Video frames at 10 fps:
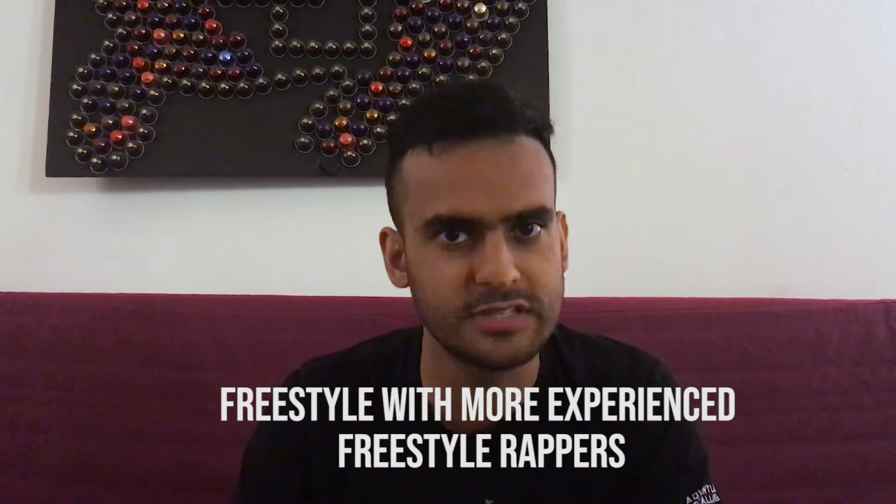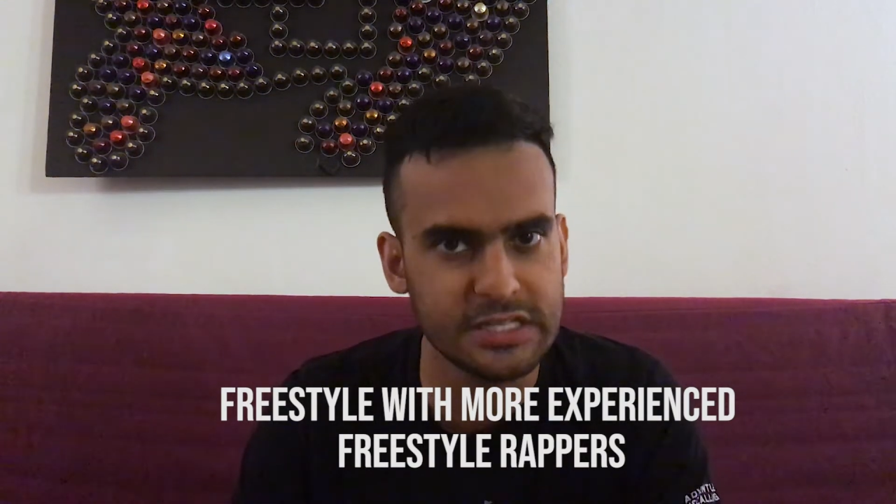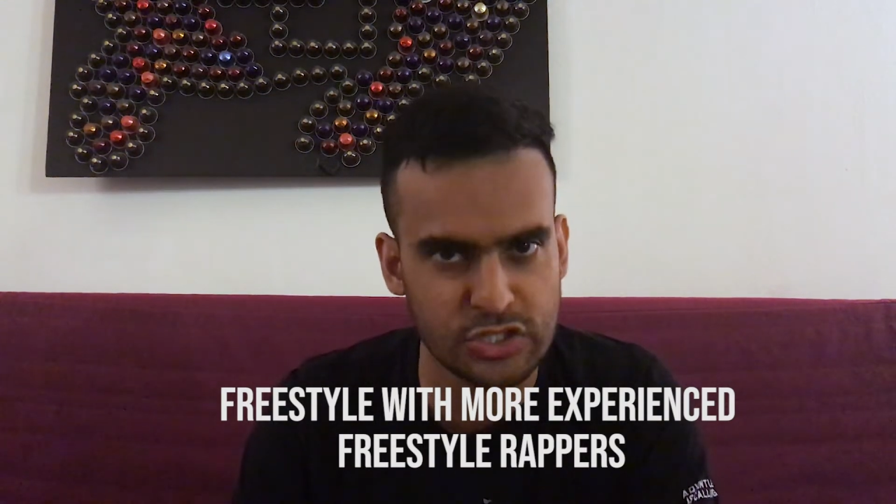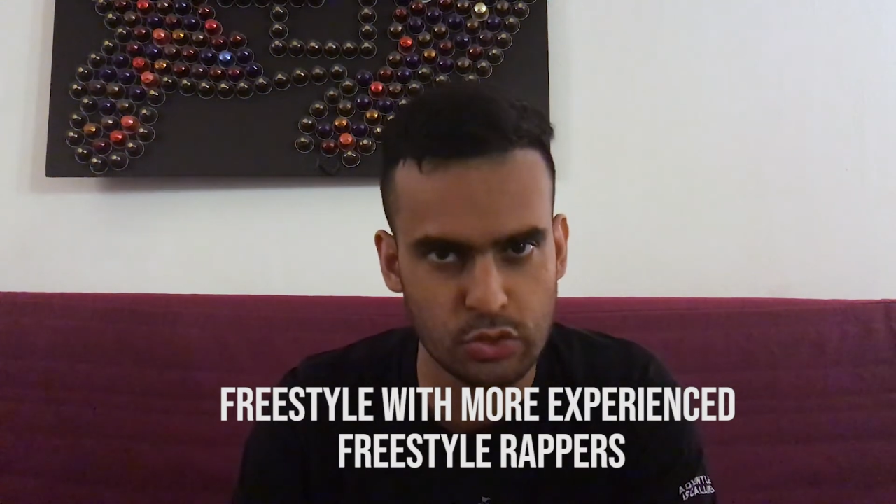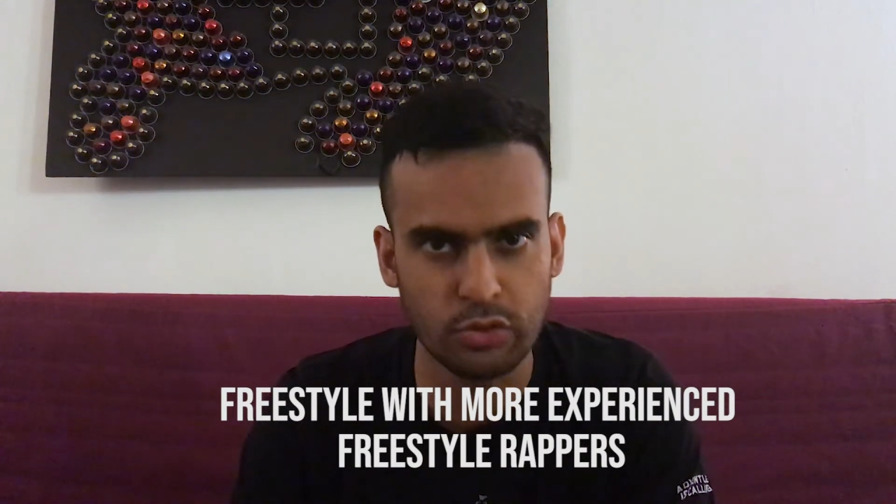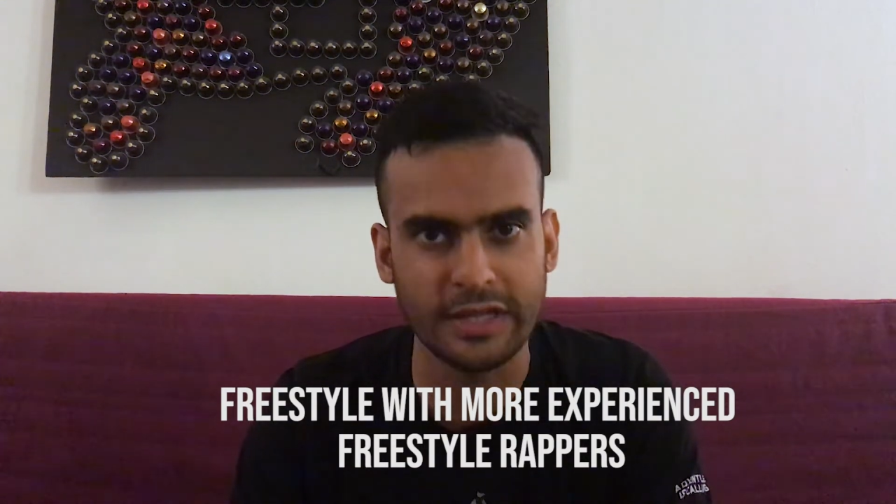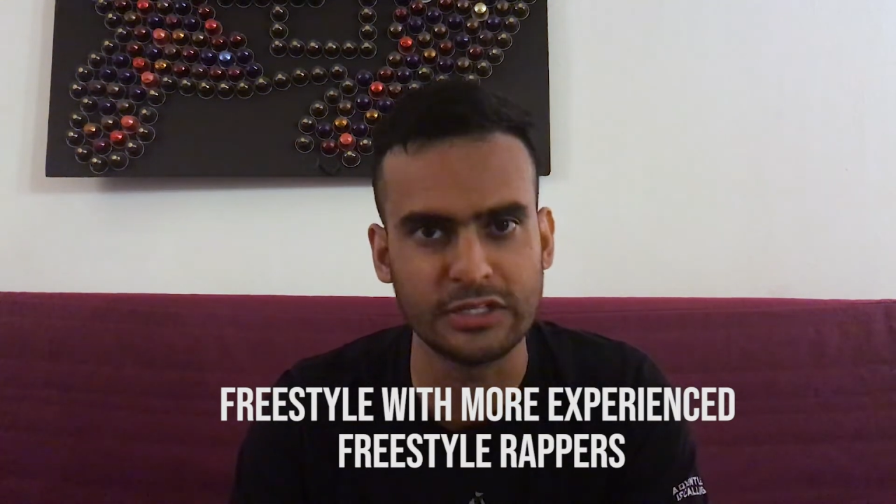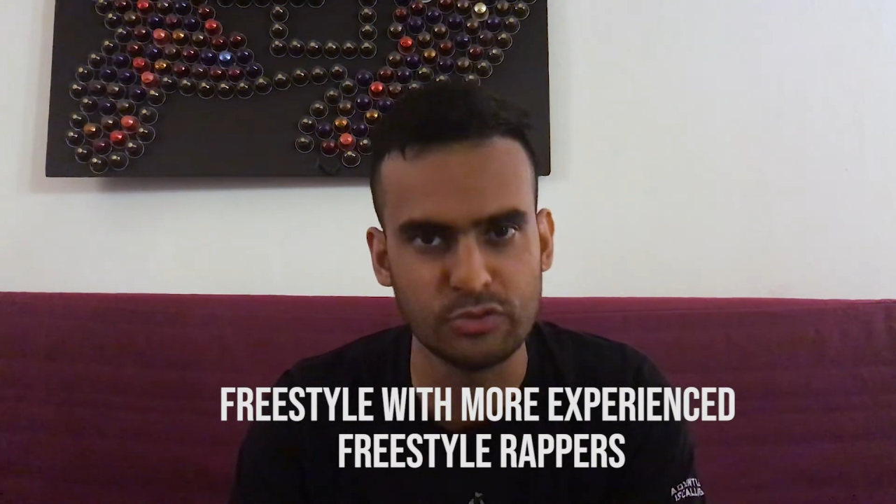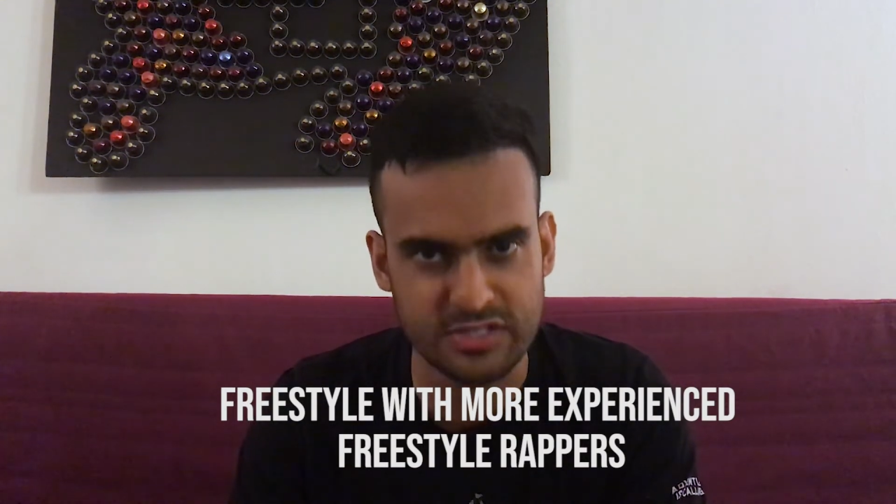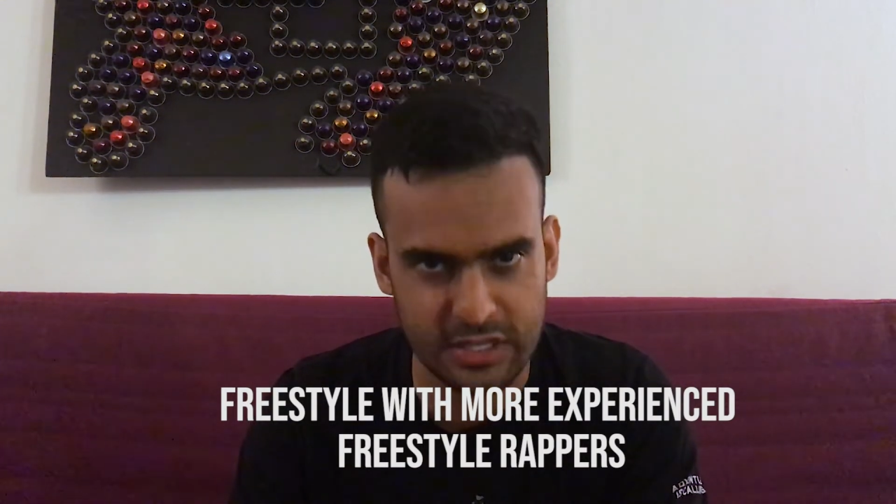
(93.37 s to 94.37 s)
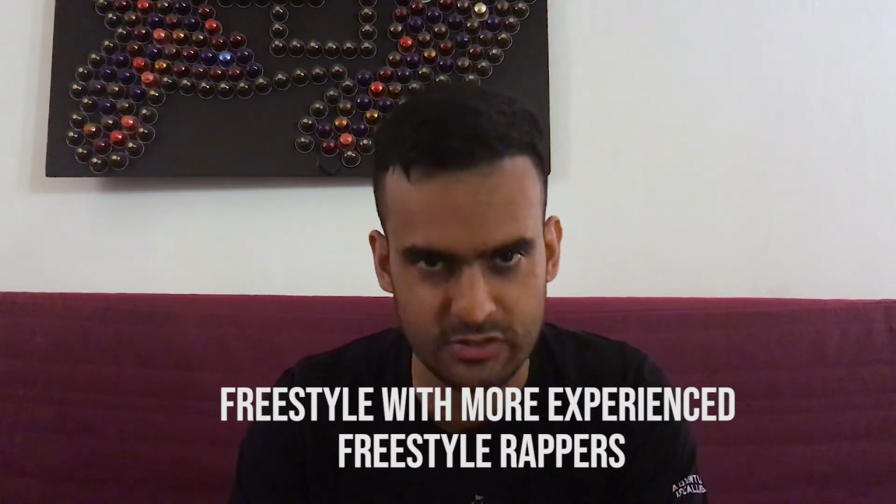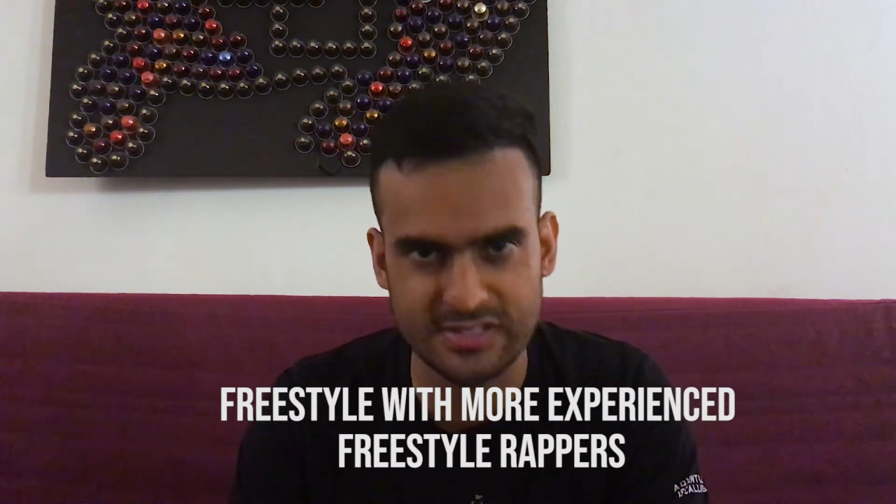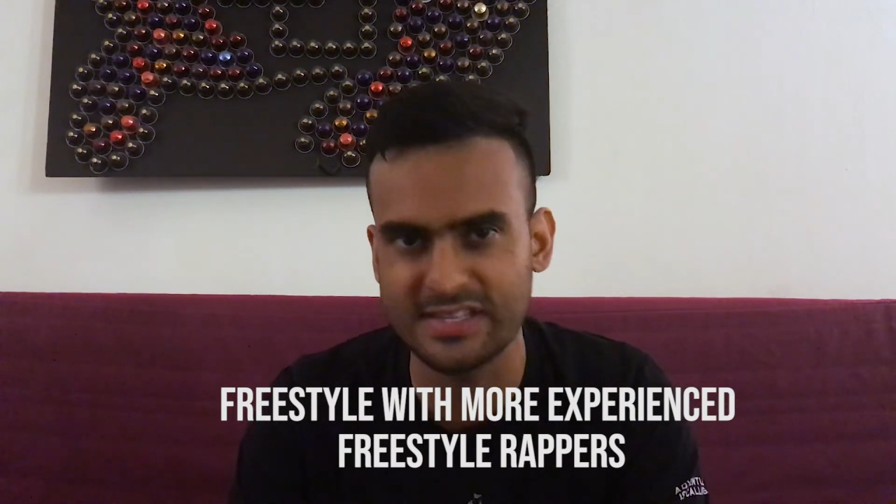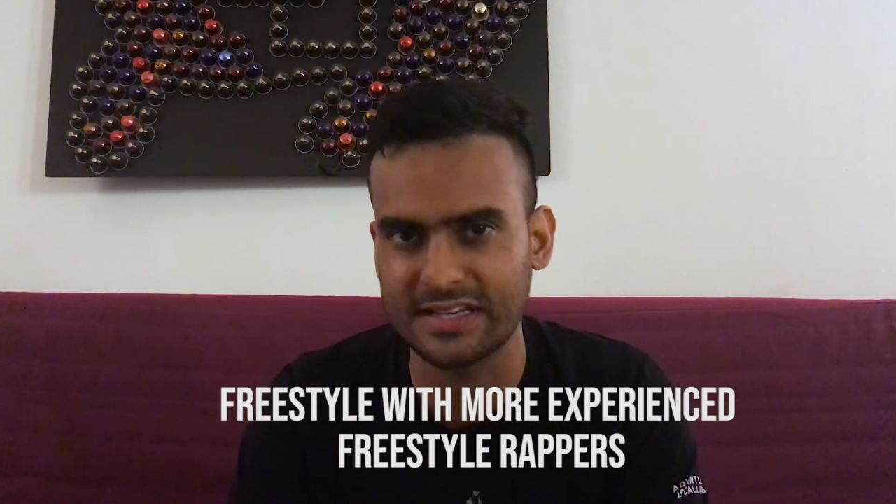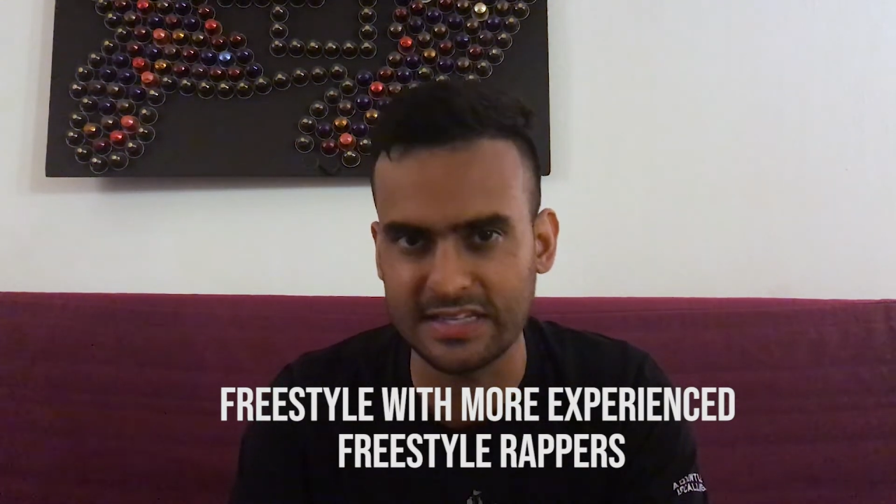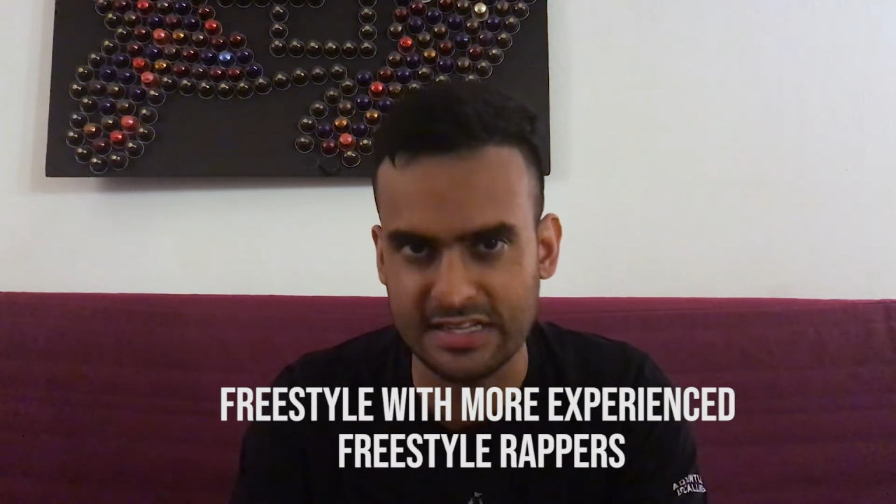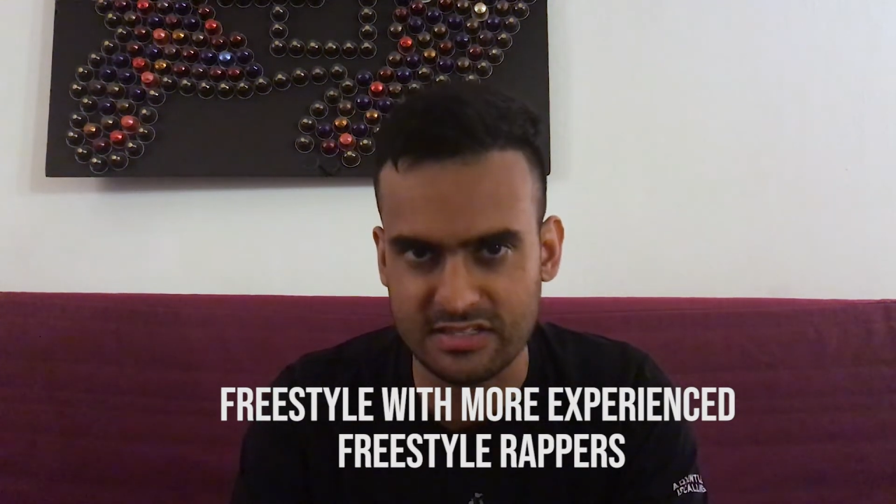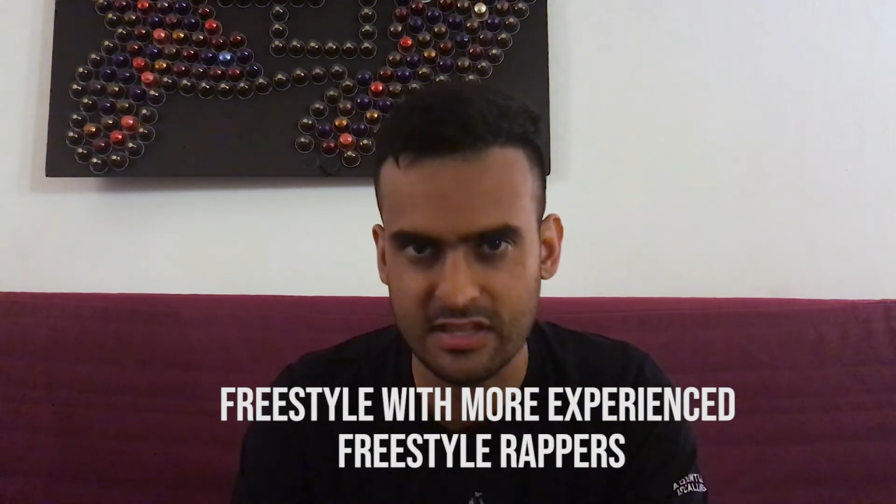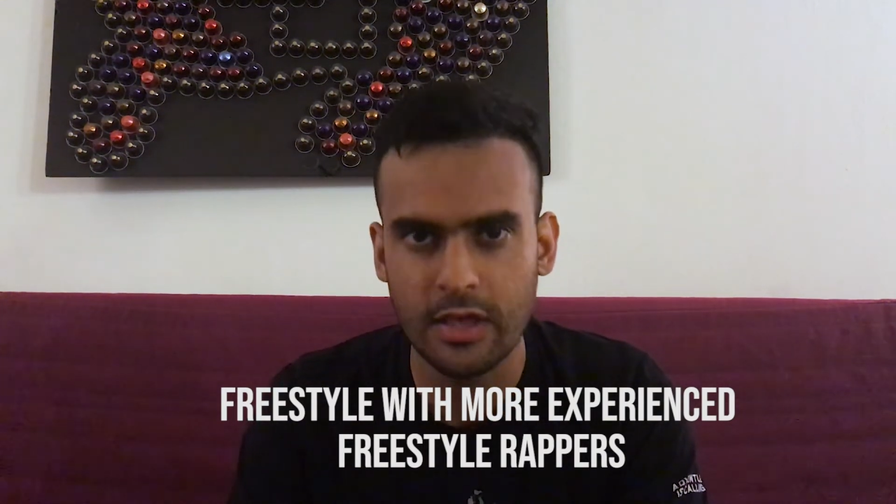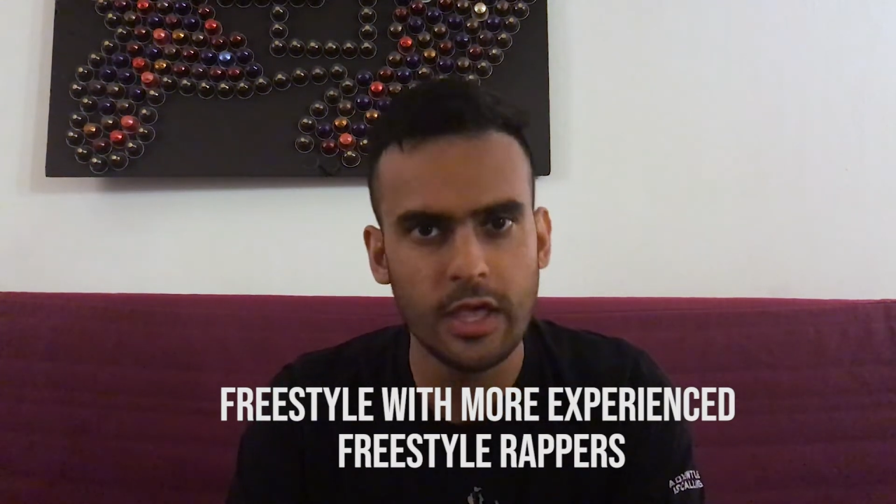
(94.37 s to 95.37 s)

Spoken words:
teach you like new skills and techniques.